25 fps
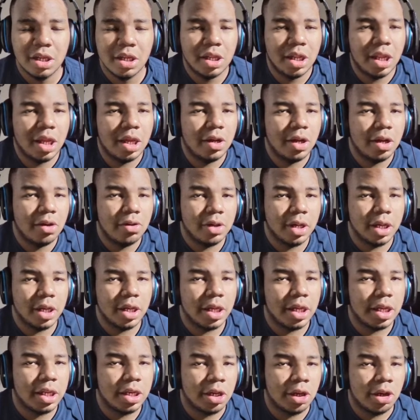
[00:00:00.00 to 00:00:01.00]
Like,
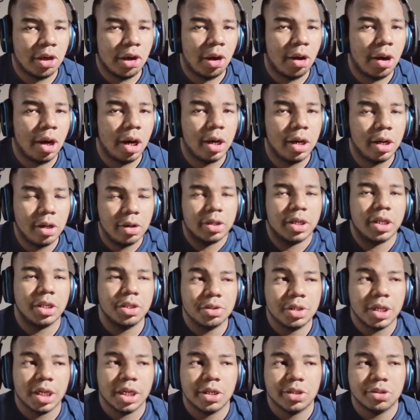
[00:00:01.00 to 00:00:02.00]
okay, getting a car. Okay,
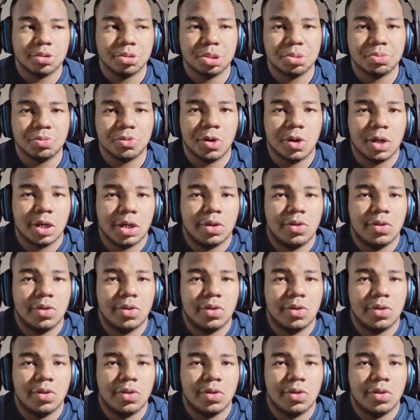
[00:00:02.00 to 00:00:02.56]
you got a dream car.